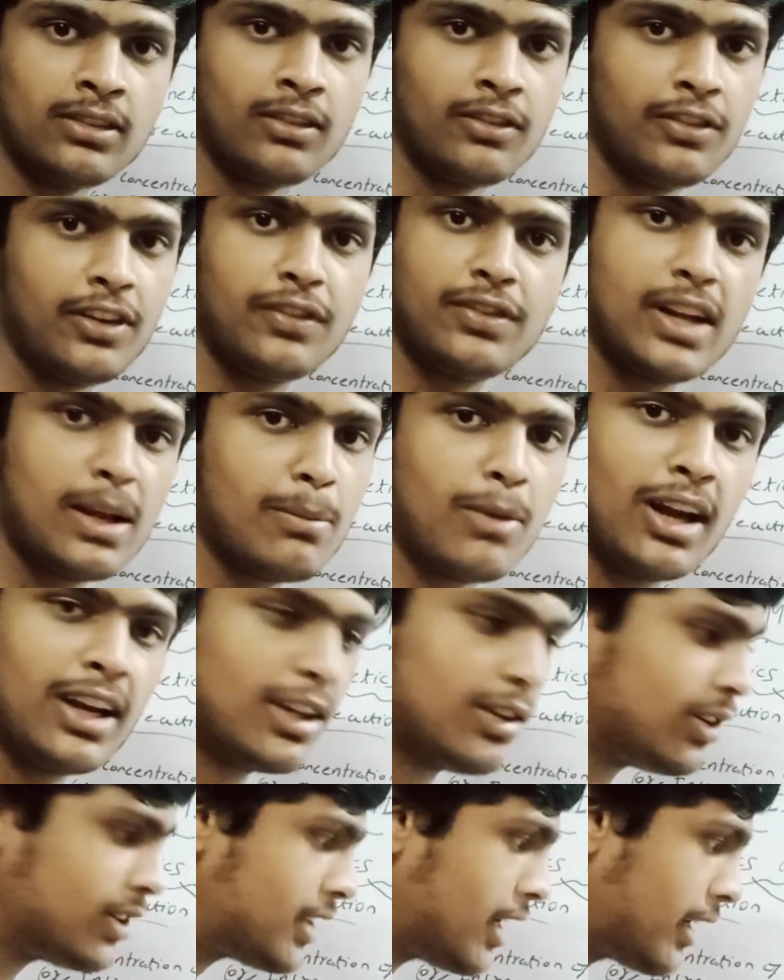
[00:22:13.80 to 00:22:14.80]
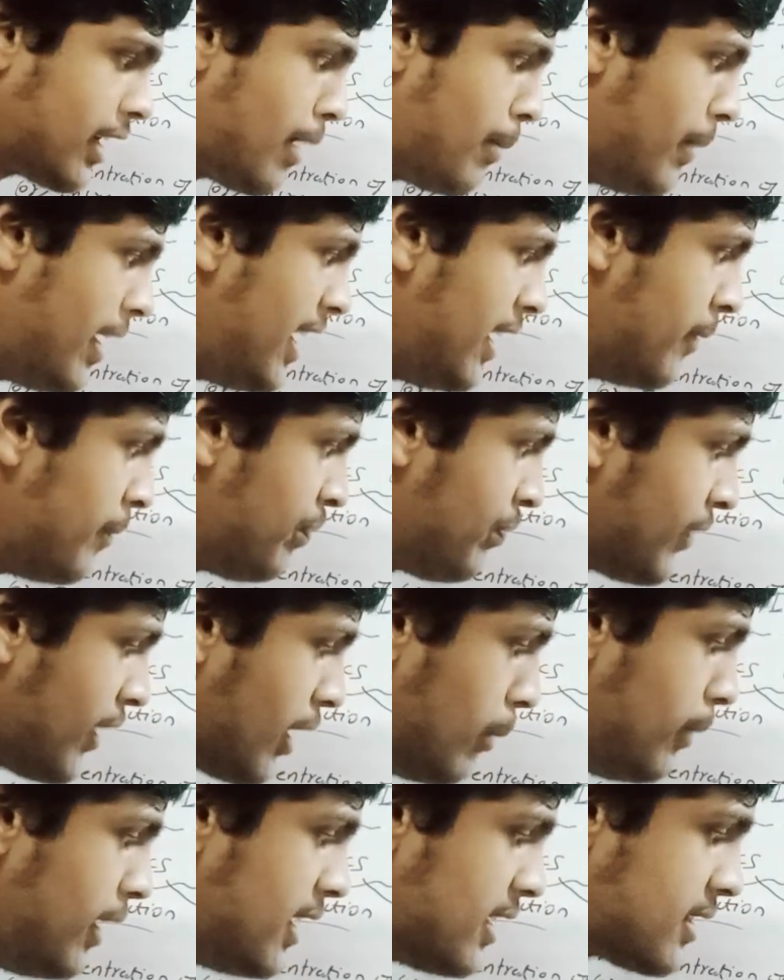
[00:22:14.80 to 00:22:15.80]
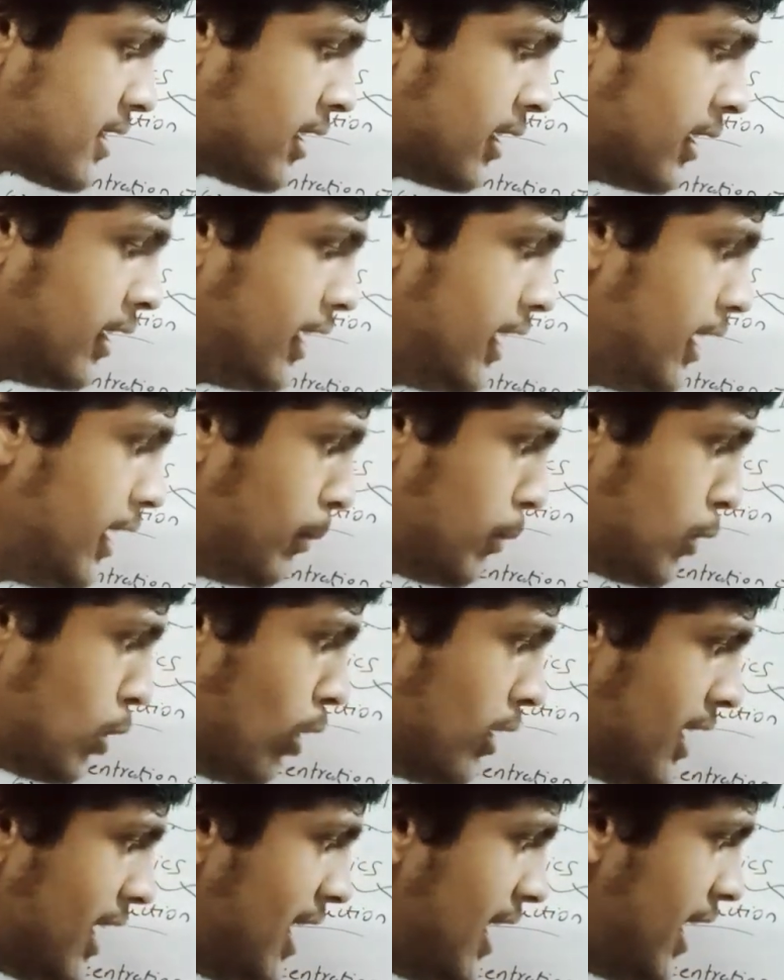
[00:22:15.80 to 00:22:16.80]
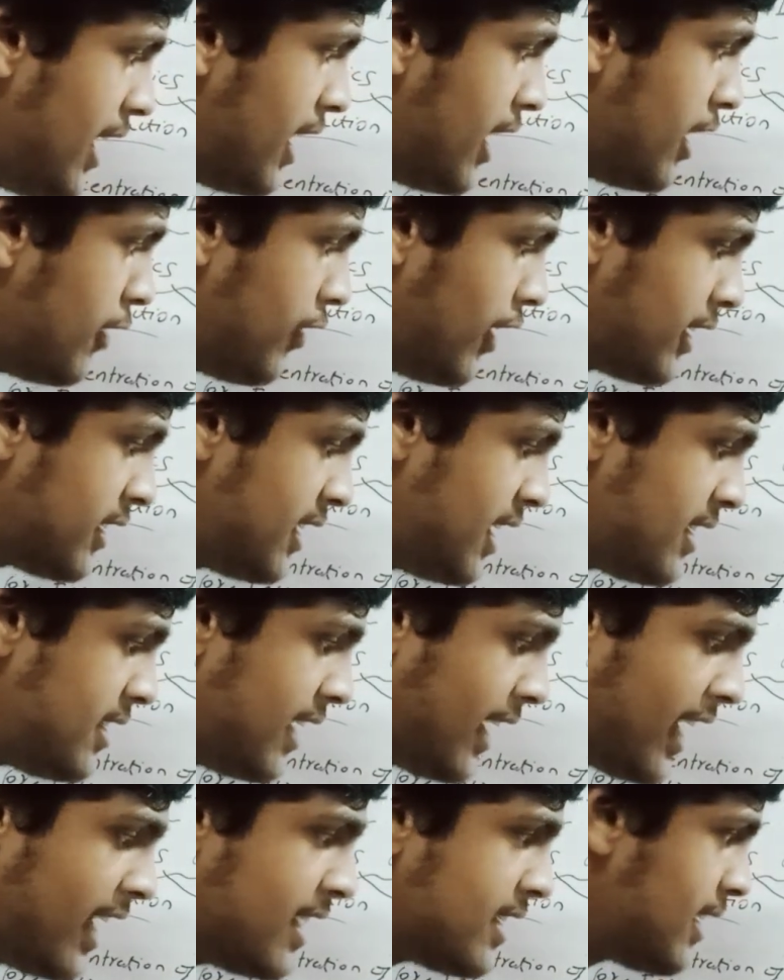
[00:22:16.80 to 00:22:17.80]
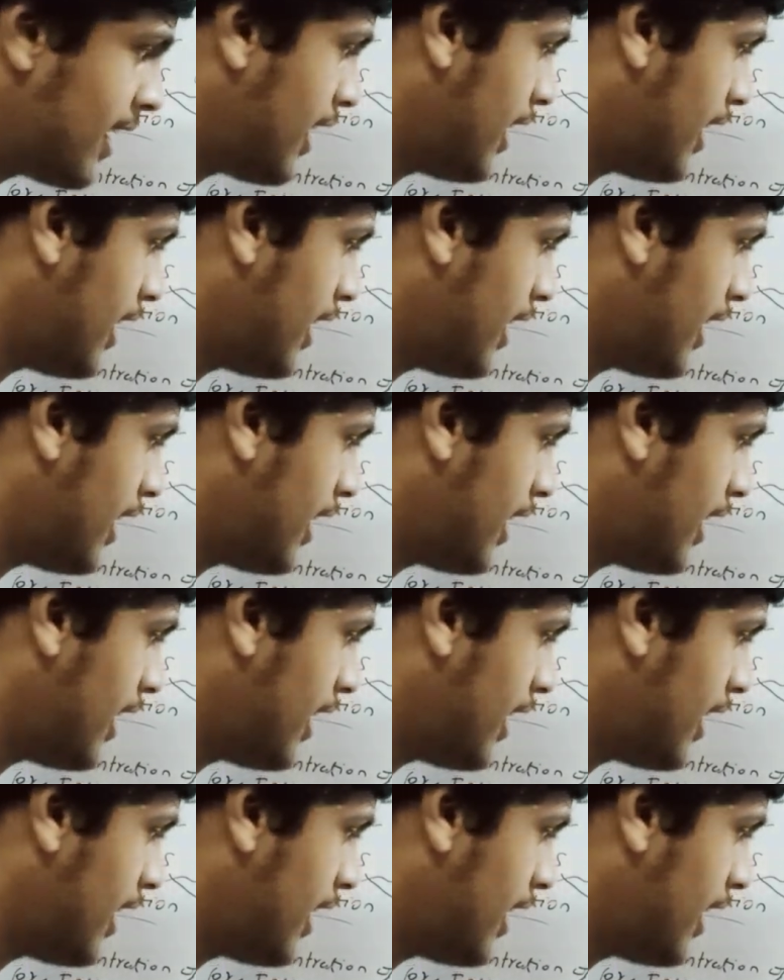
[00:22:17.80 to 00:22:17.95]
50 molecules are combined. Means totally in first and second,